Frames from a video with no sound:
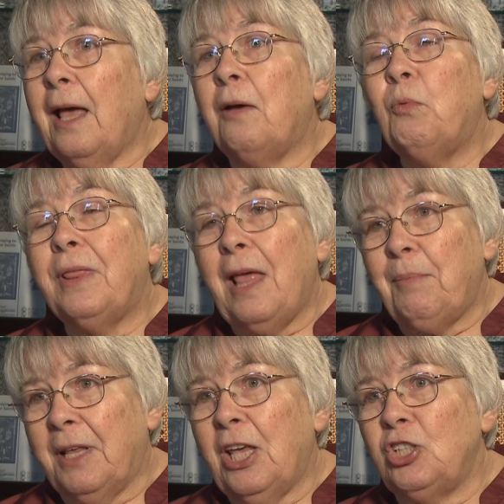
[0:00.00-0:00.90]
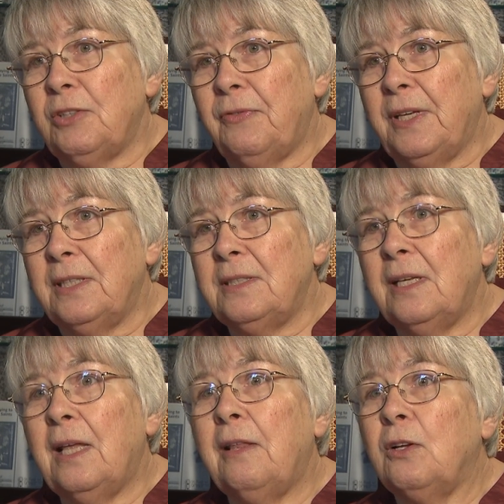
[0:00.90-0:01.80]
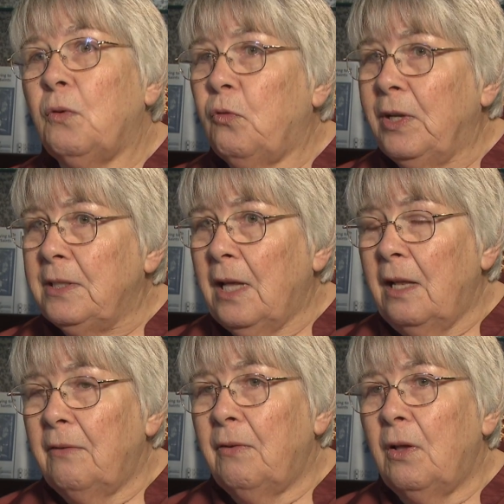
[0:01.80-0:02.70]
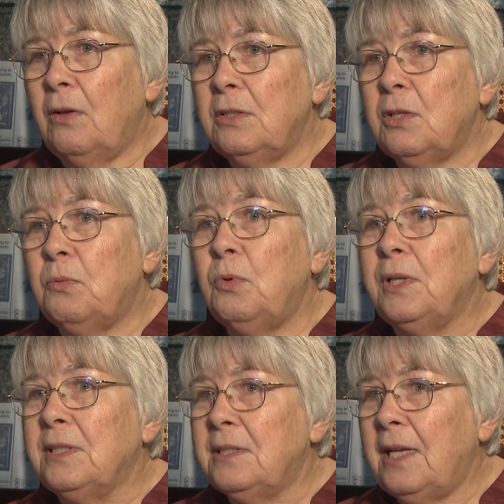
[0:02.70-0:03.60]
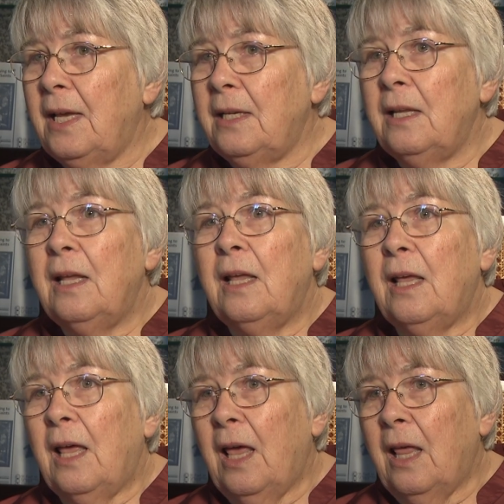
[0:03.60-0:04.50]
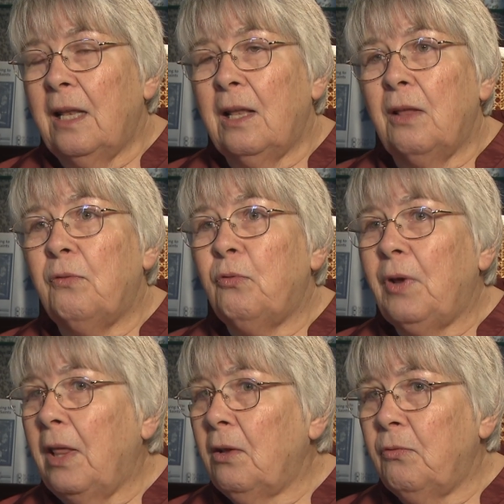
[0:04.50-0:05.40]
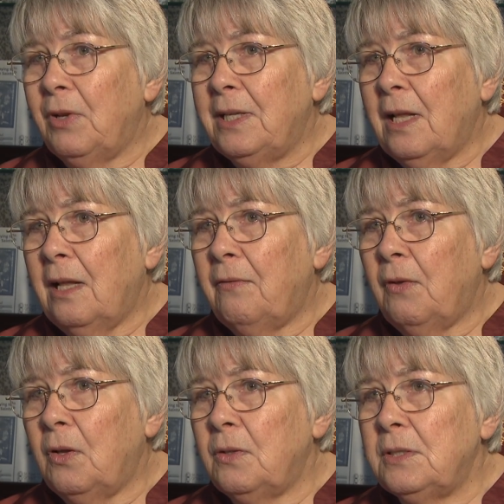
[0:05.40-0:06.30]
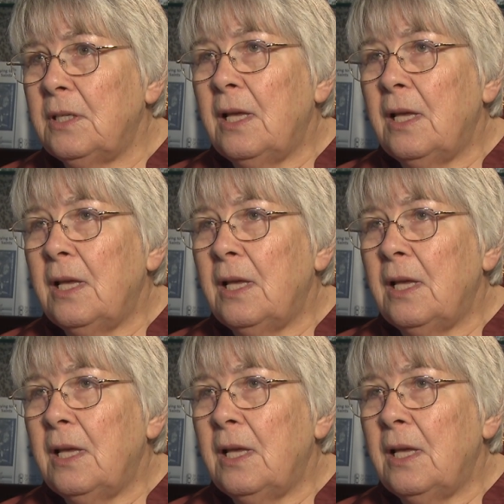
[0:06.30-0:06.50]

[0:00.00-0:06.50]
with application fees. There are free telephones through the state and other free telephones.